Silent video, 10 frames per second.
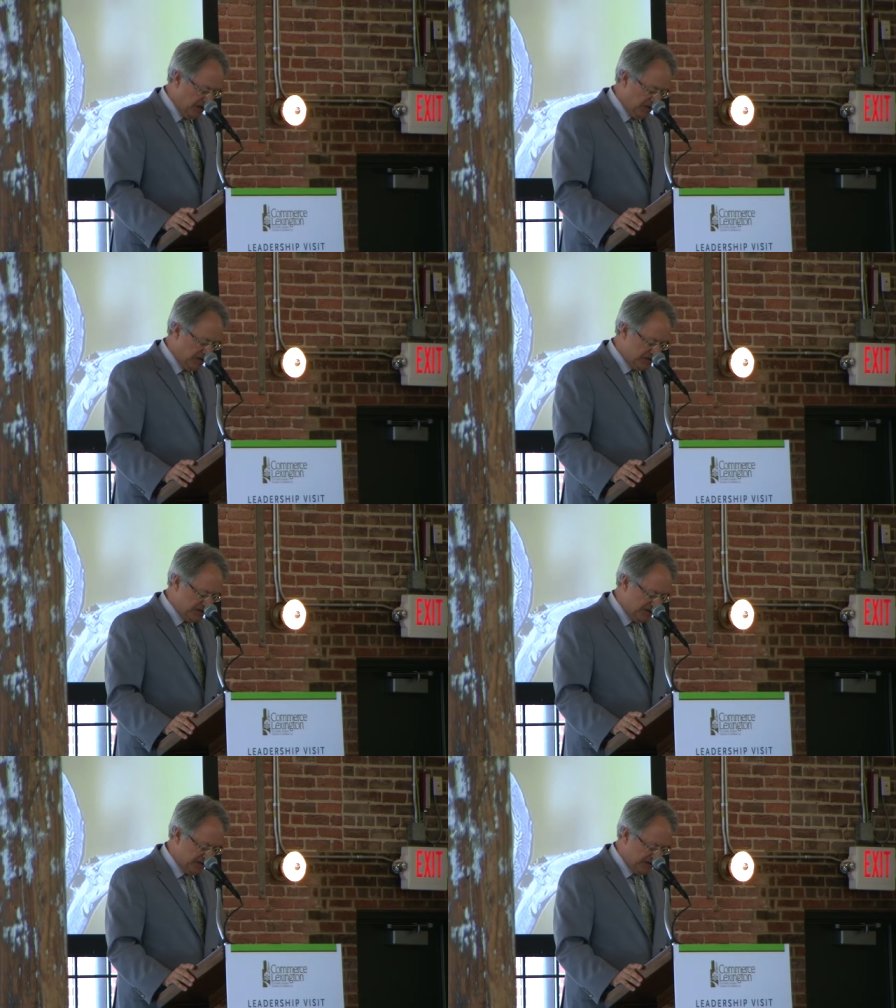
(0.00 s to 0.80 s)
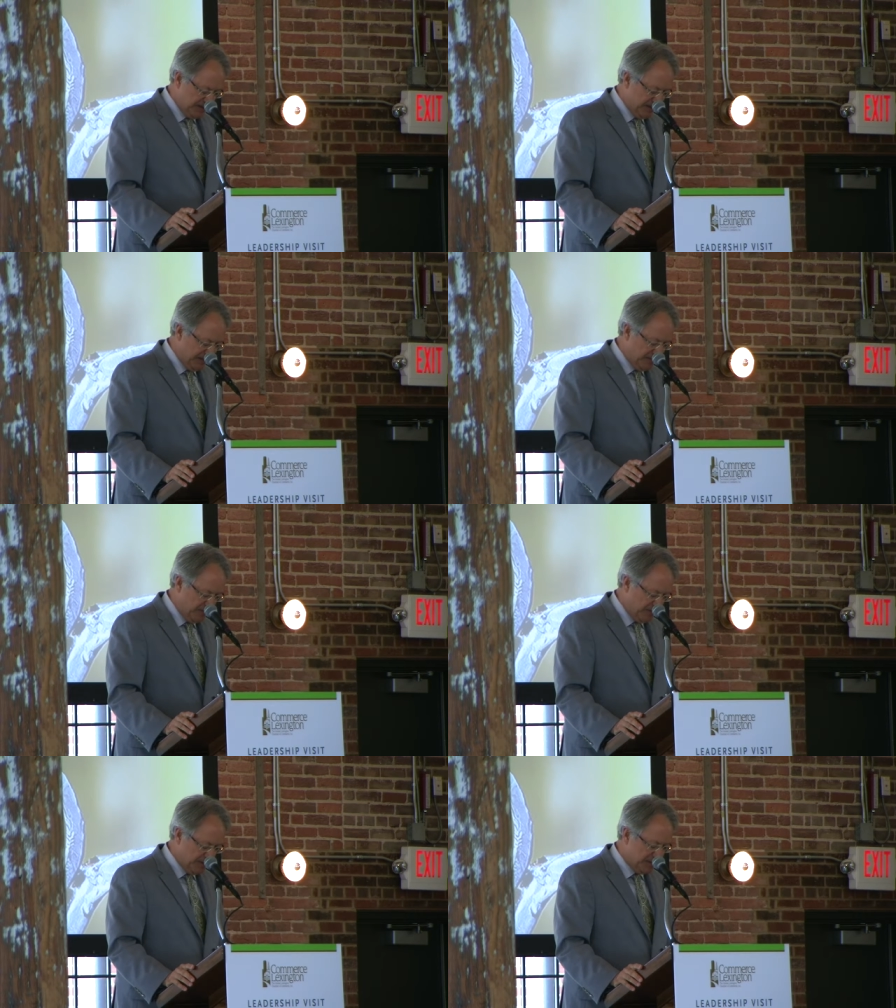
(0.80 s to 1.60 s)
graciousness and look
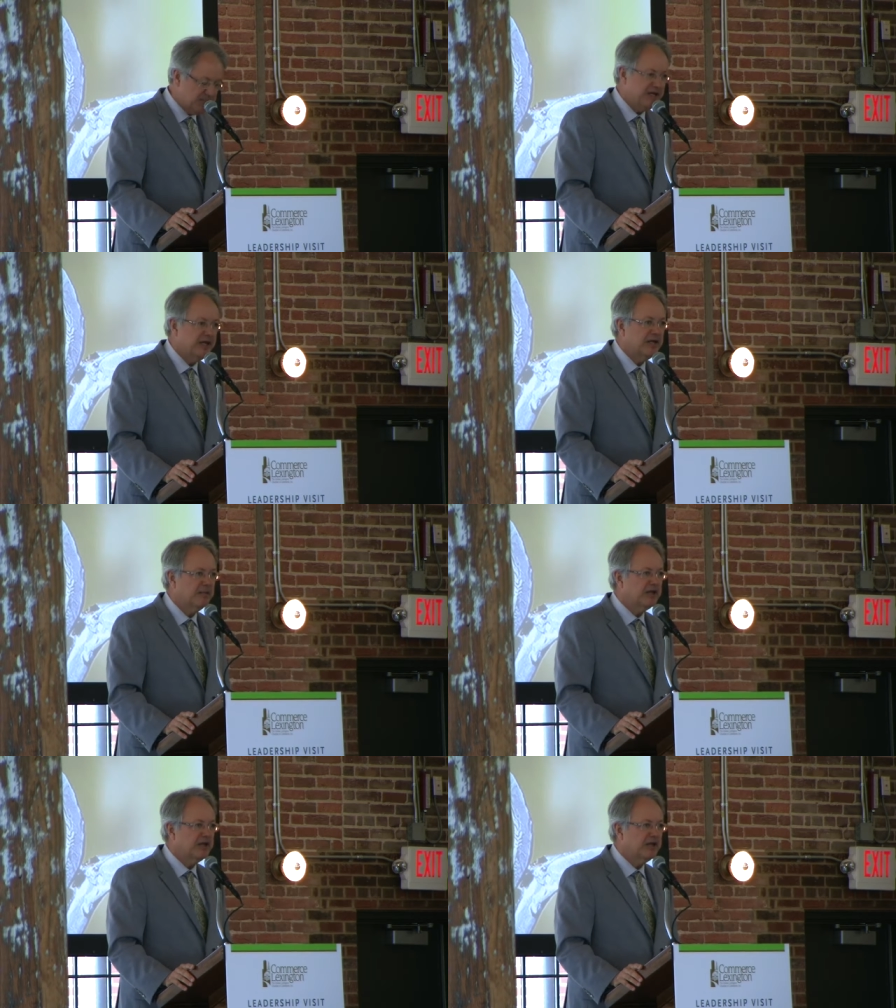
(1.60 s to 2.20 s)
forward to seeing him